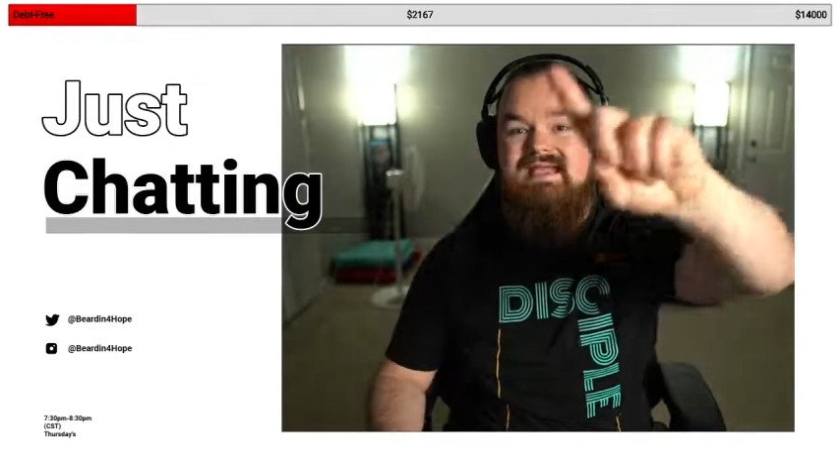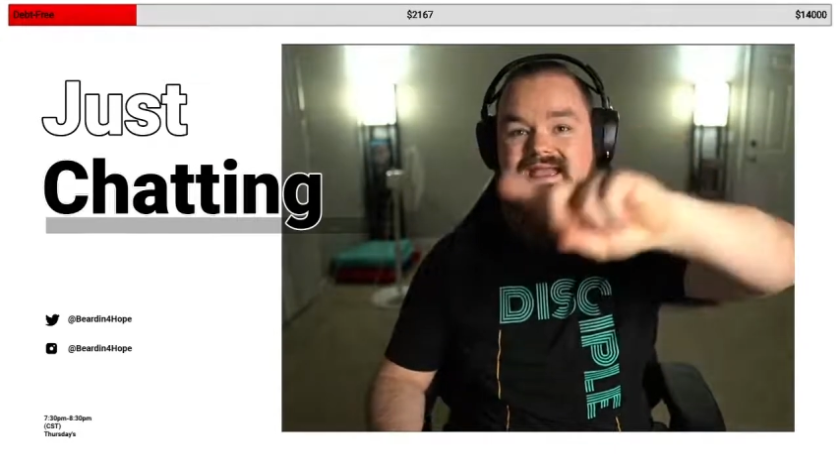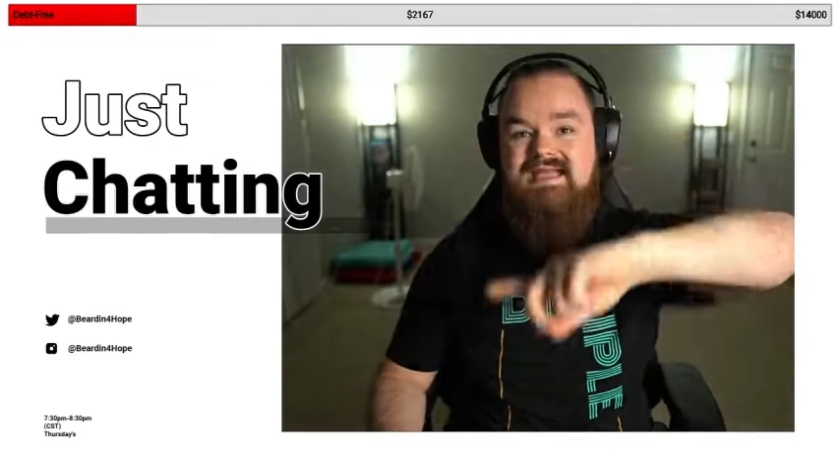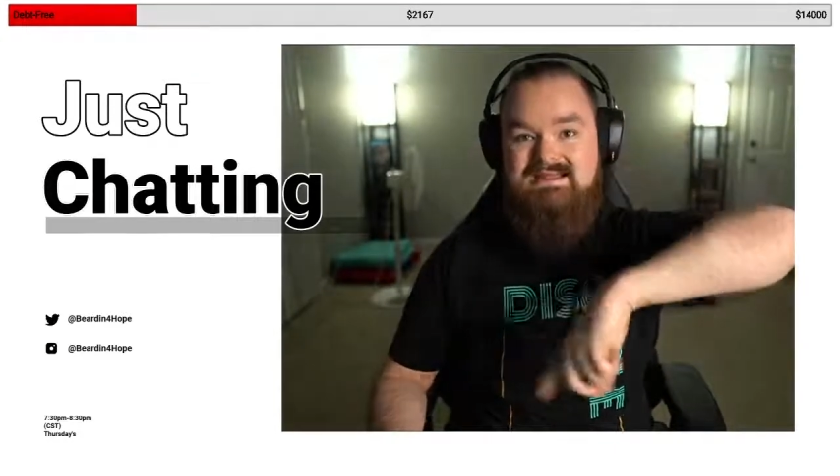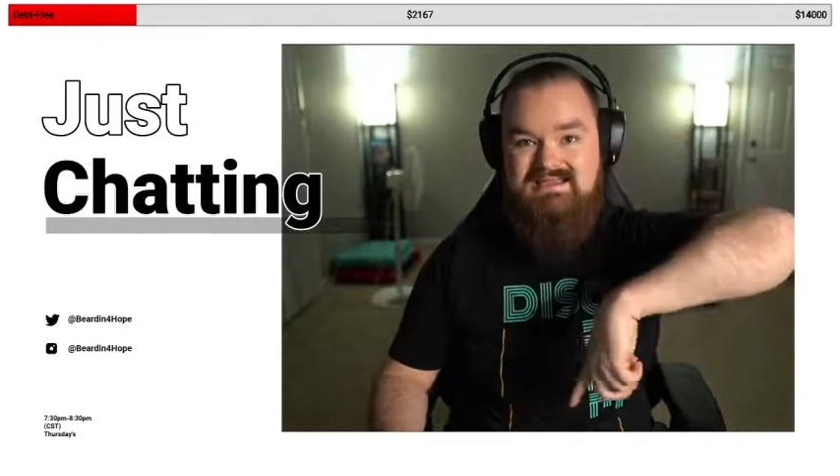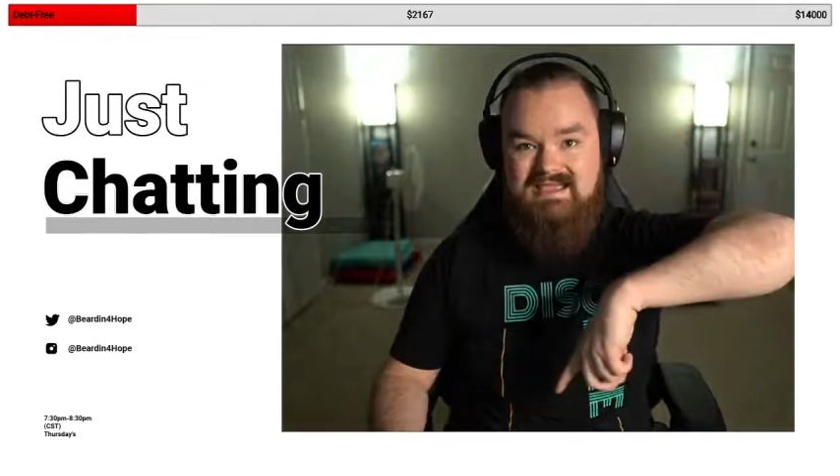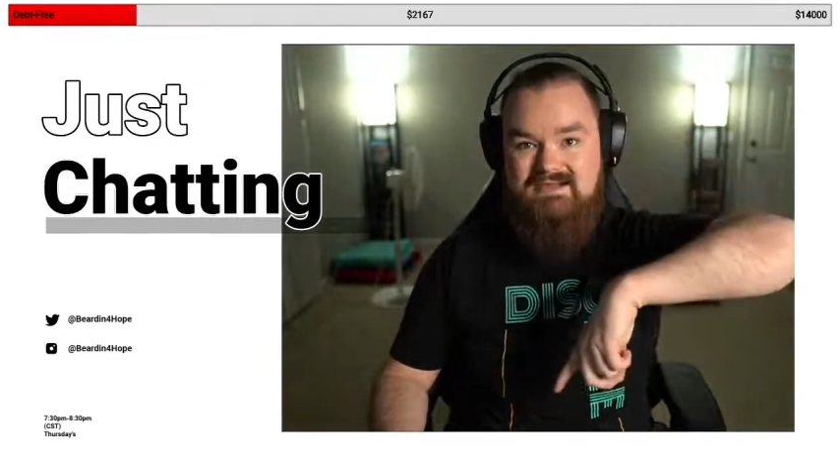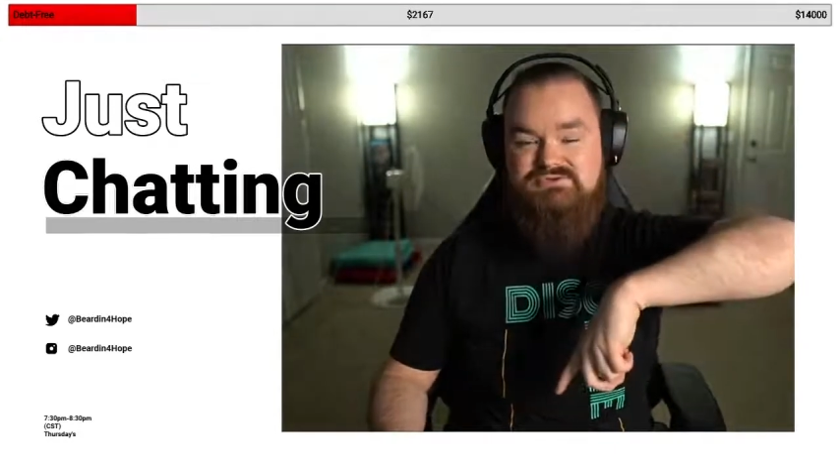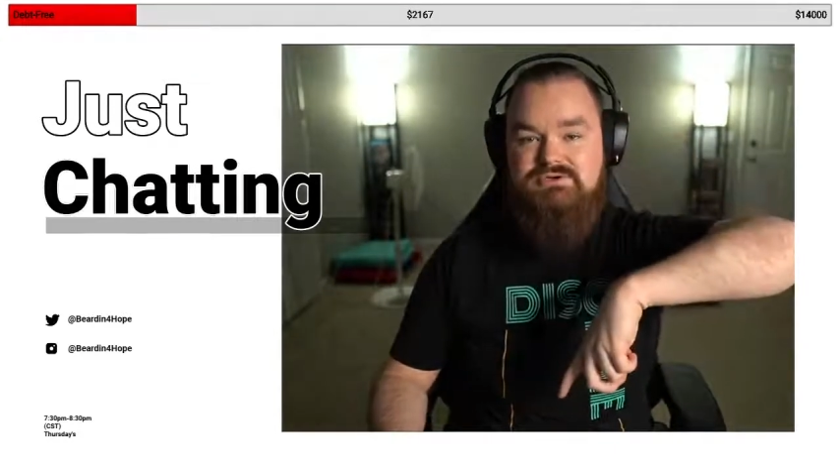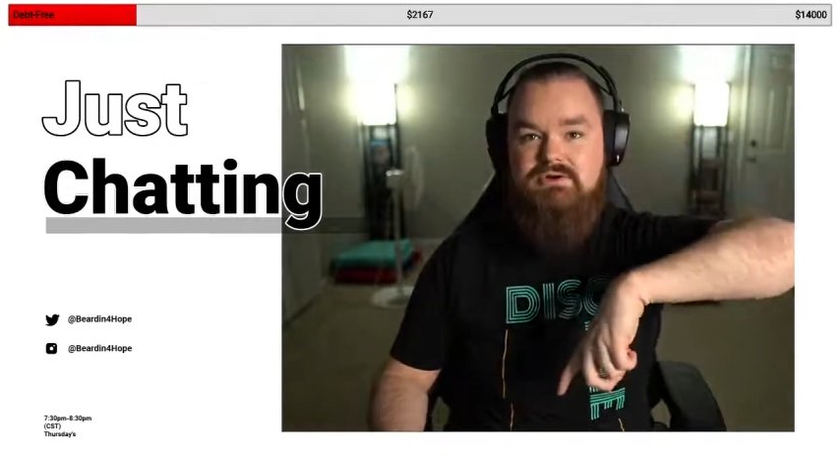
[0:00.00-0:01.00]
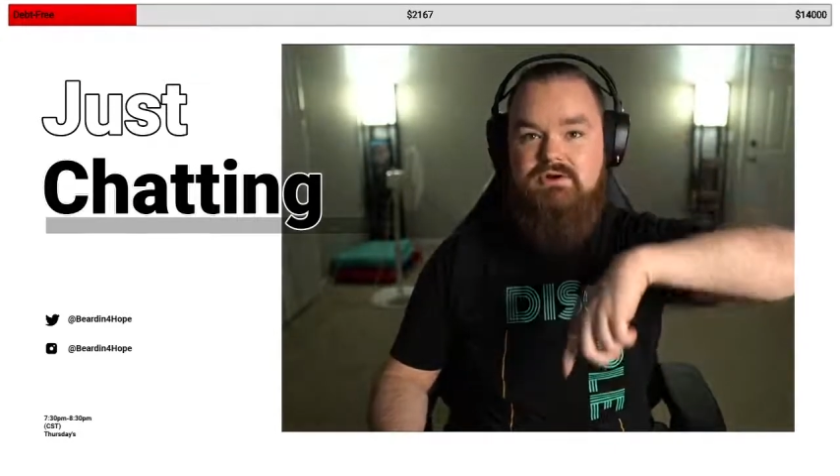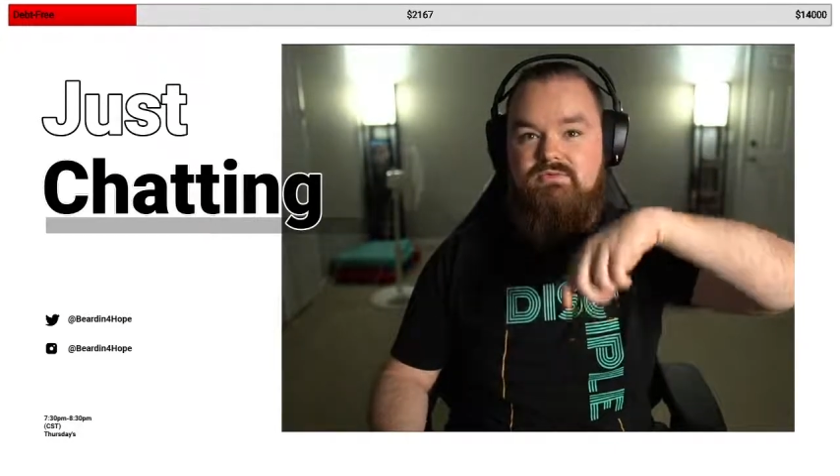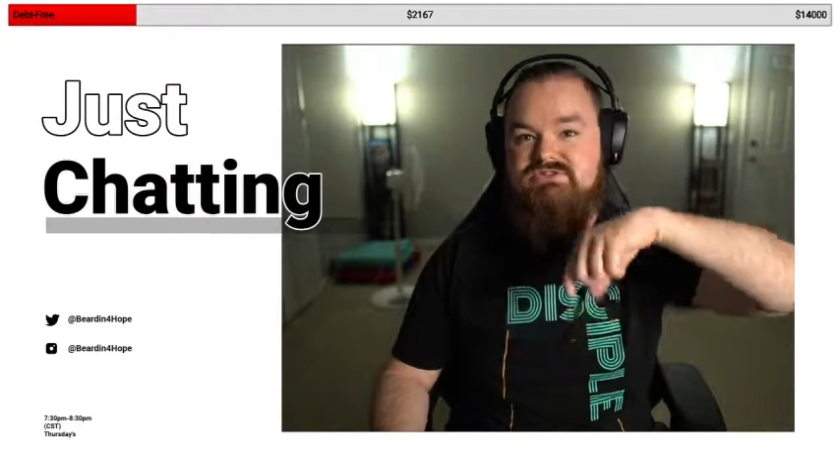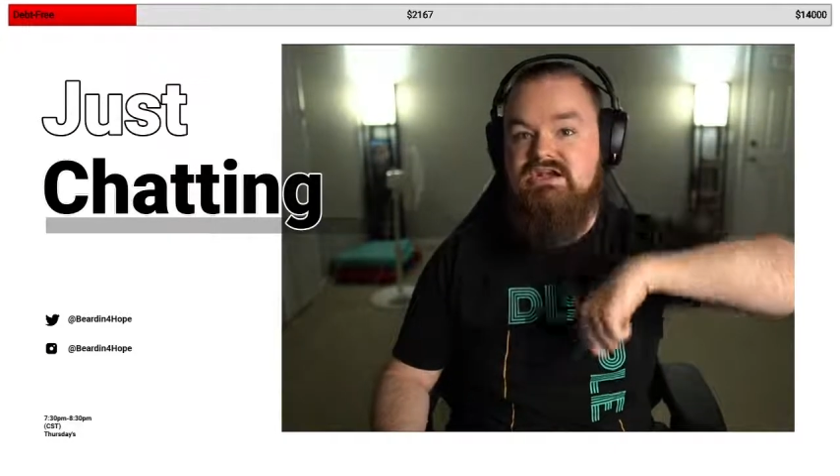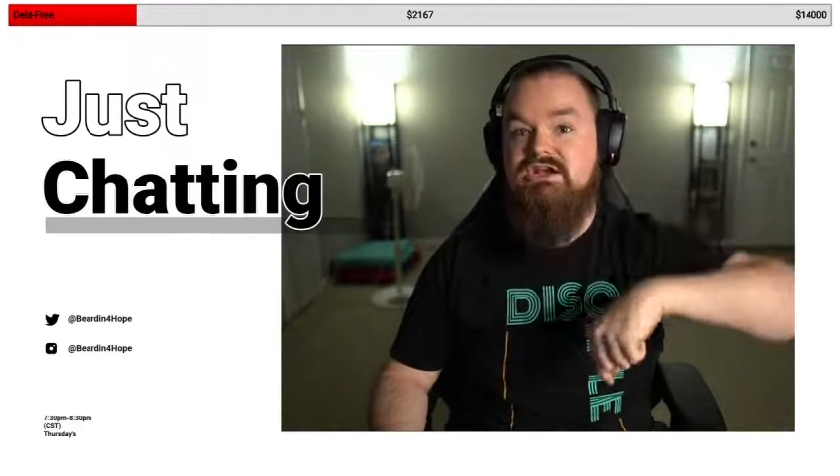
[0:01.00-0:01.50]
and a capture card,
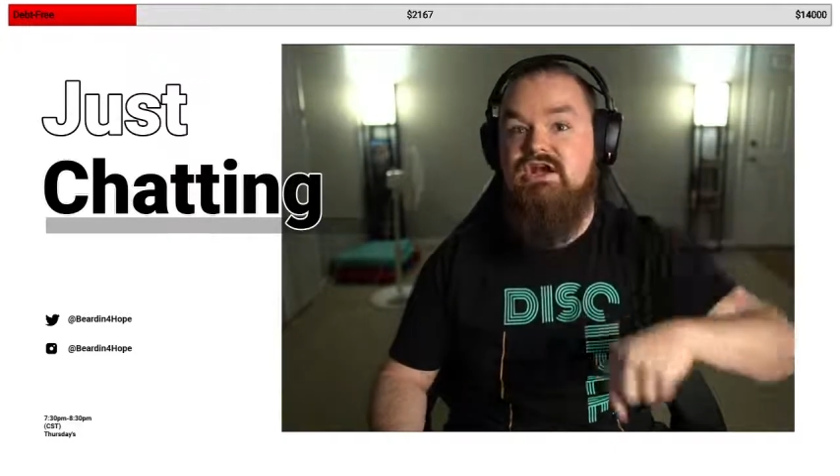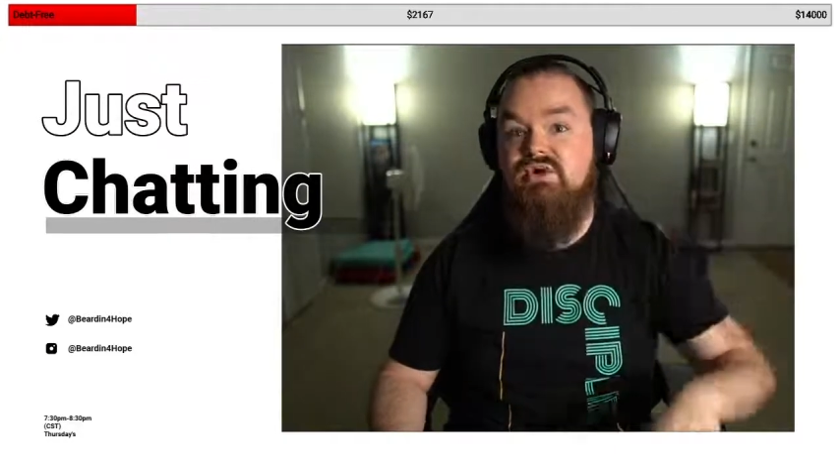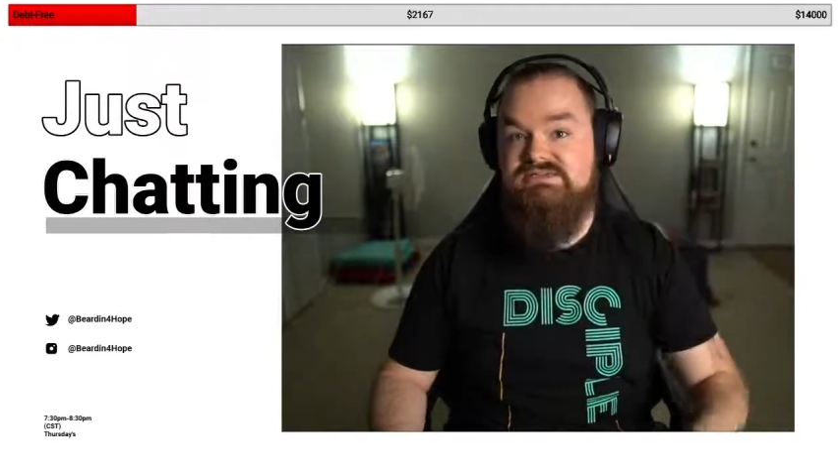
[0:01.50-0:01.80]
which I know